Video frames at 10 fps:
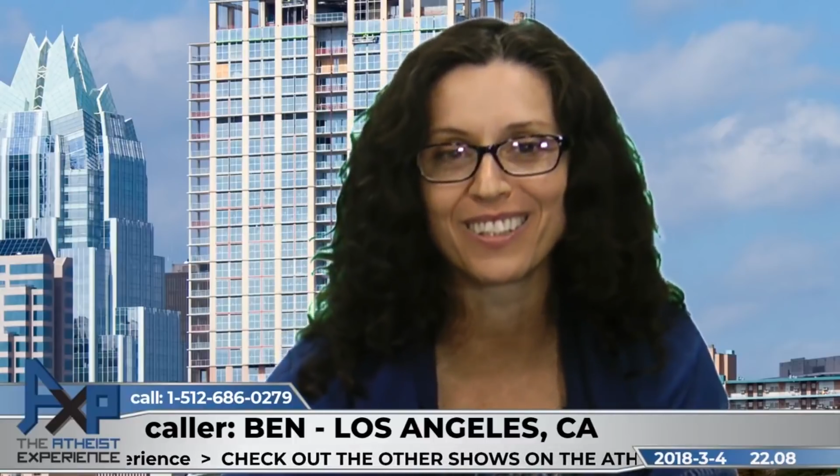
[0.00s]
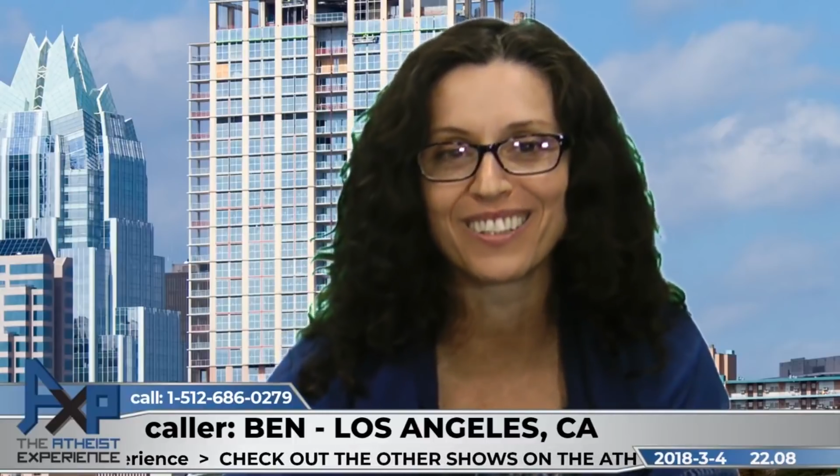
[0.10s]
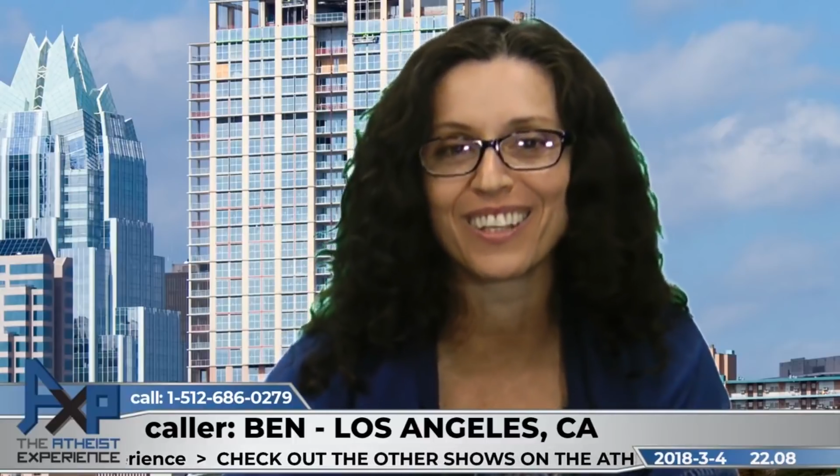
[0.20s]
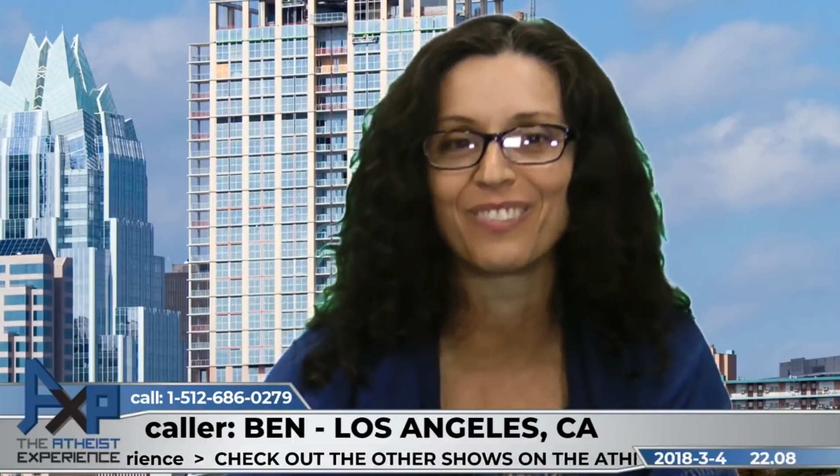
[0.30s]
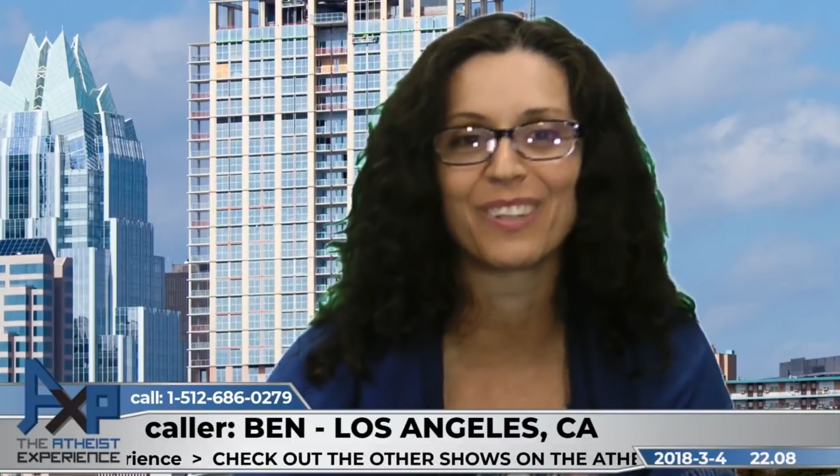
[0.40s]
And
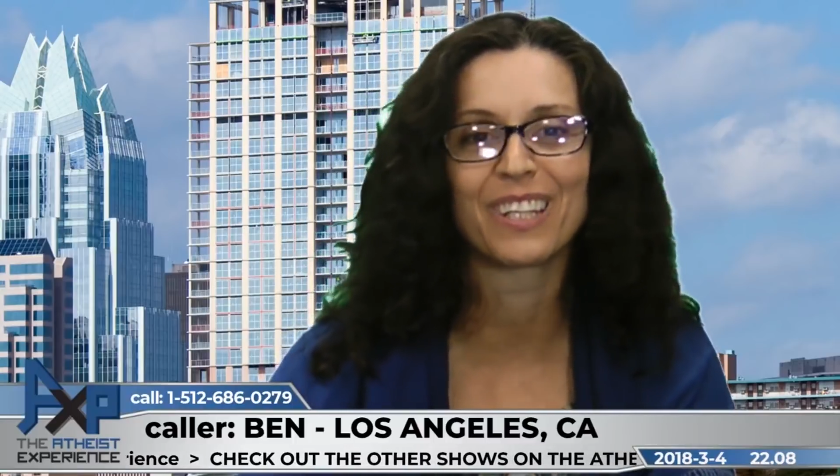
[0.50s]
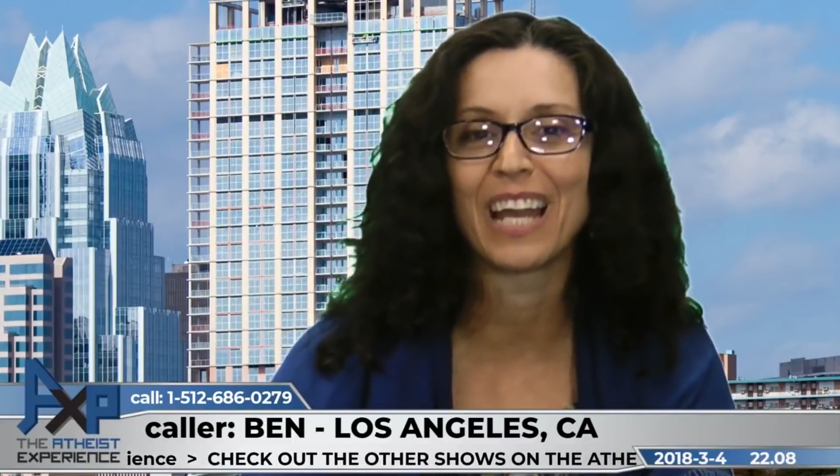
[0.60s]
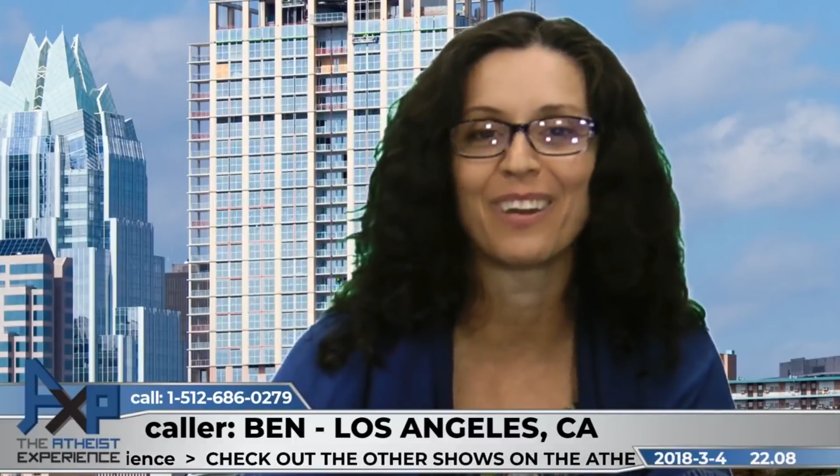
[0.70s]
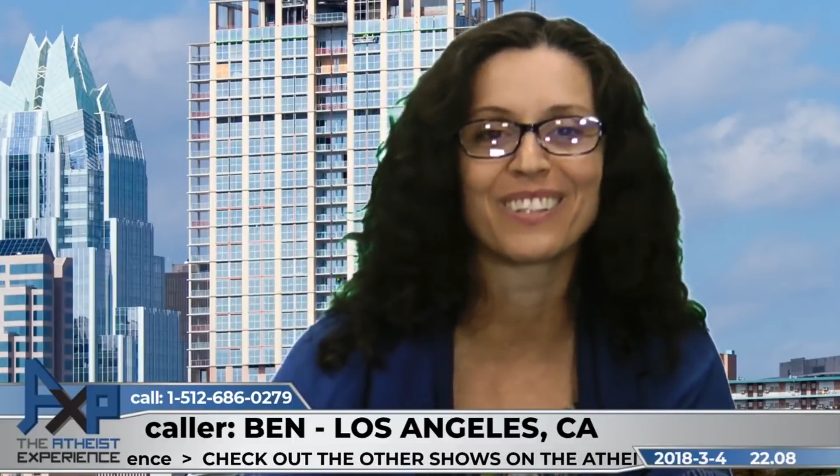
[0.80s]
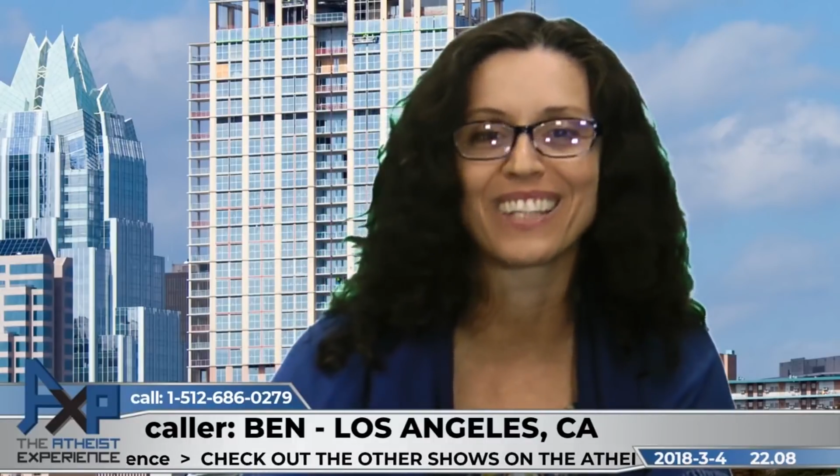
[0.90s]
it's like, well,
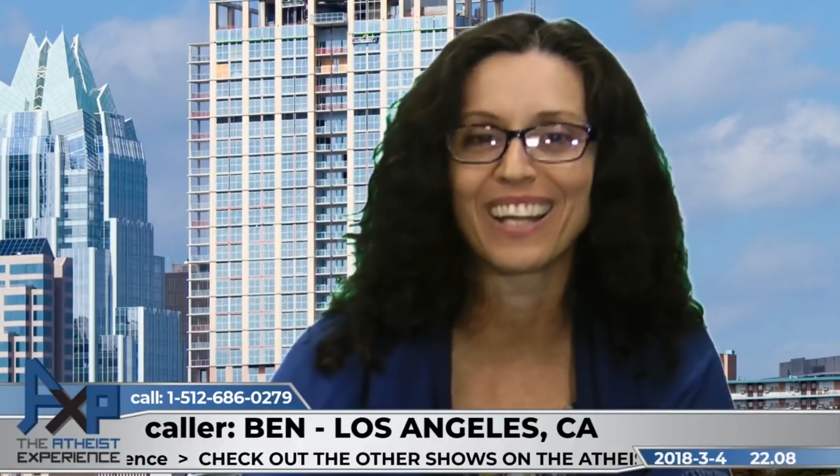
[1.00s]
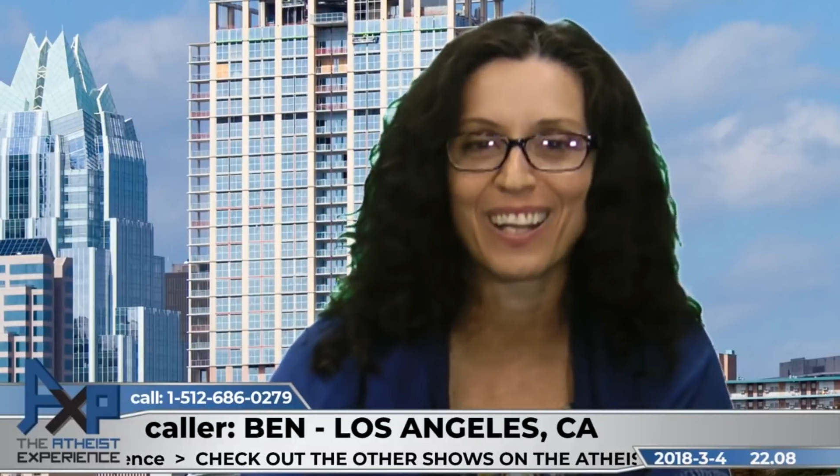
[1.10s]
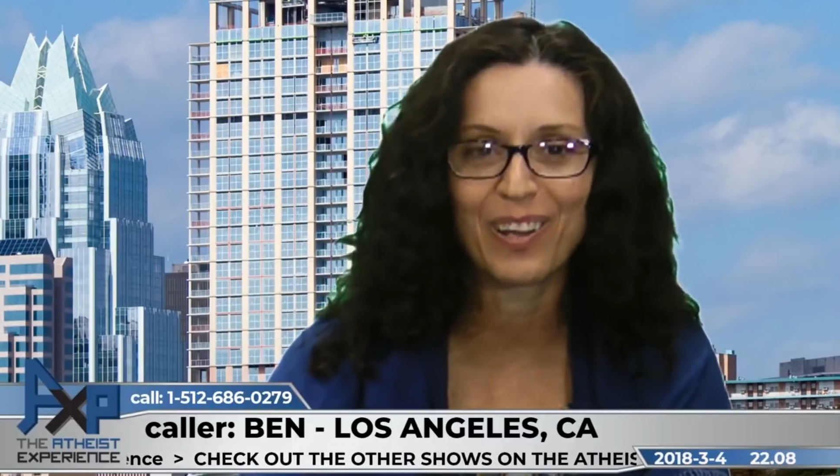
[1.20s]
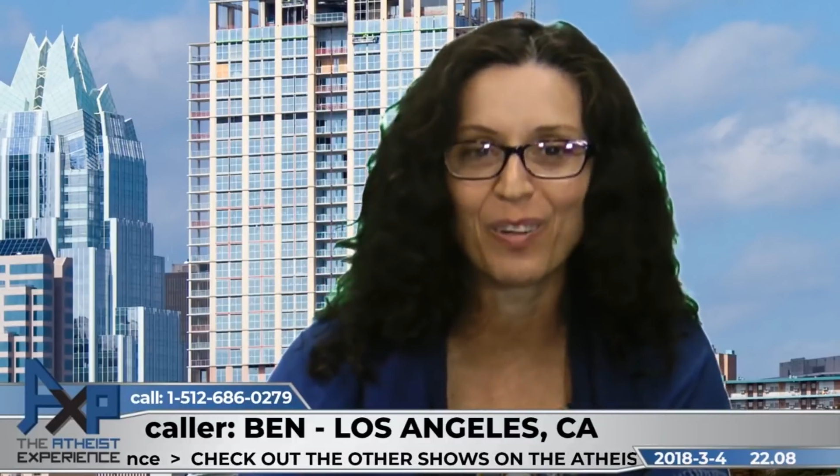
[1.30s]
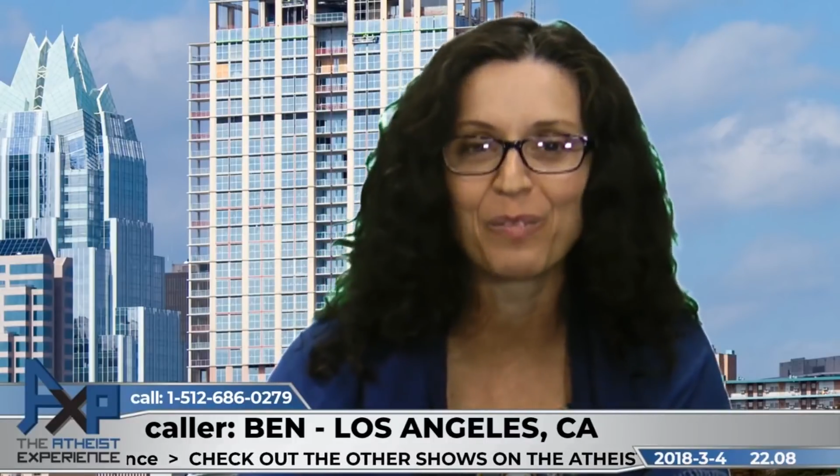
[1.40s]
then how does
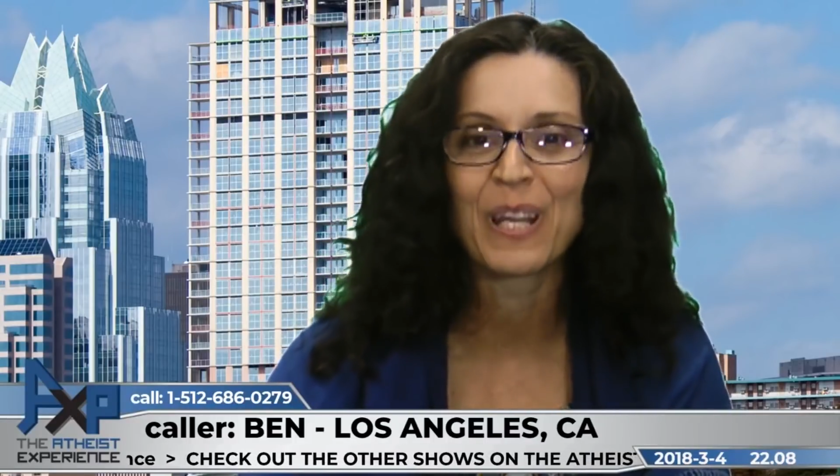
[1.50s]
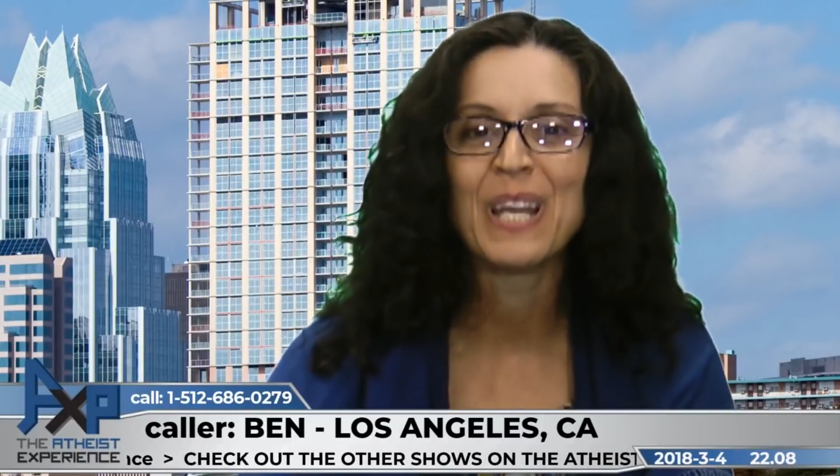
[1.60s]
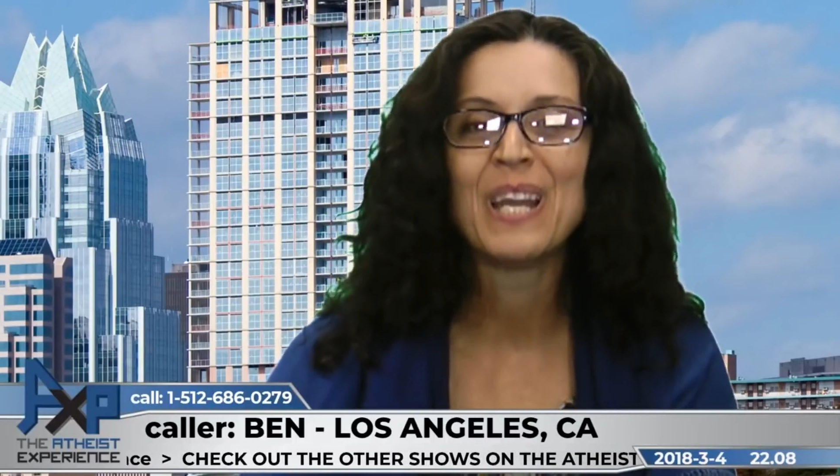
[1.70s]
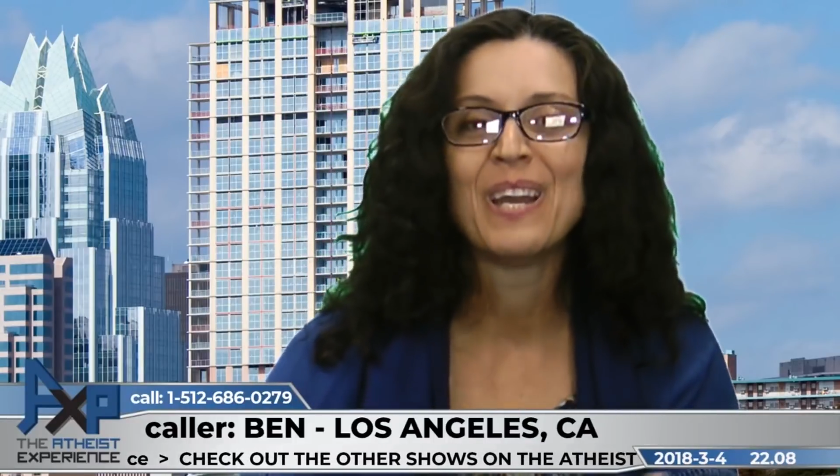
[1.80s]
that help? Right.